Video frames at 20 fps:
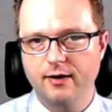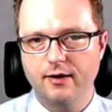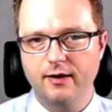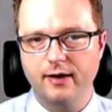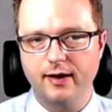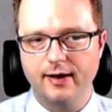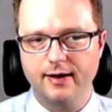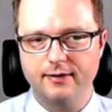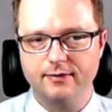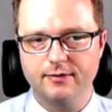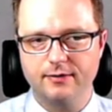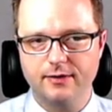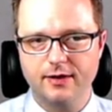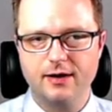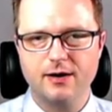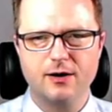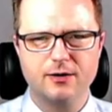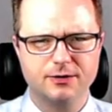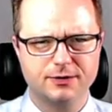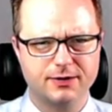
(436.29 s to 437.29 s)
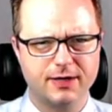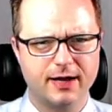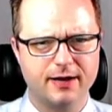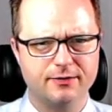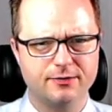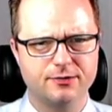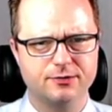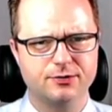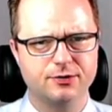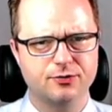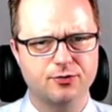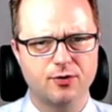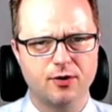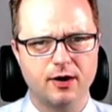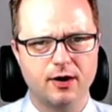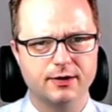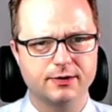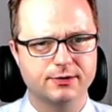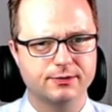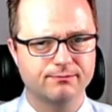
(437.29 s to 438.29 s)
and they are standards
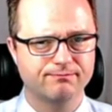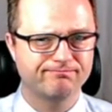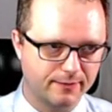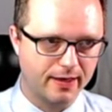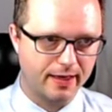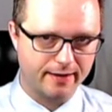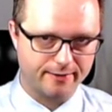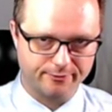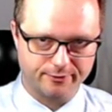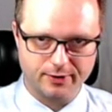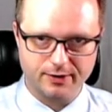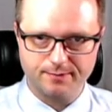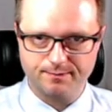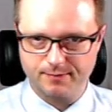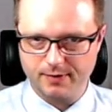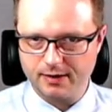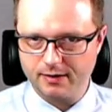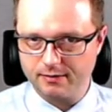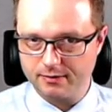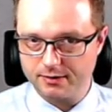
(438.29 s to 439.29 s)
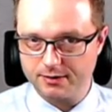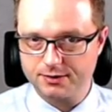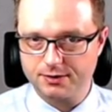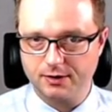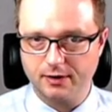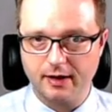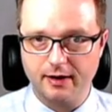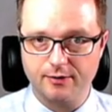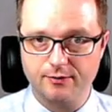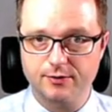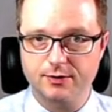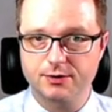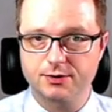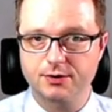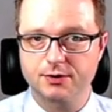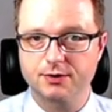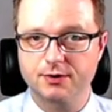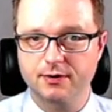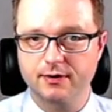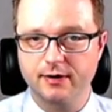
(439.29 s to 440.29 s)
across every English
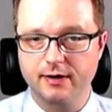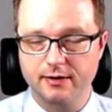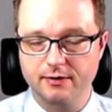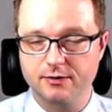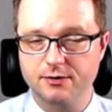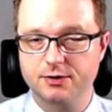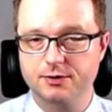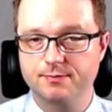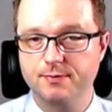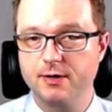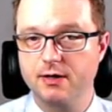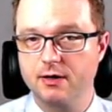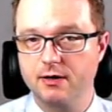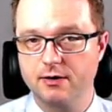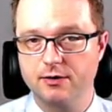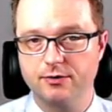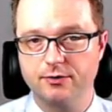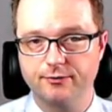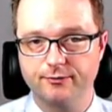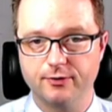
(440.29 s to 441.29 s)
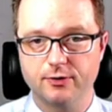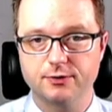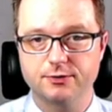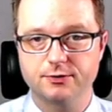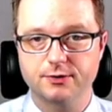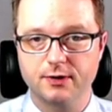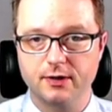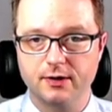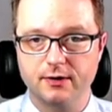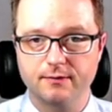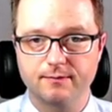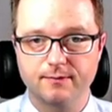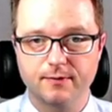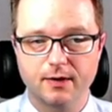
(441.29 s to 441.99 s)
speaking university.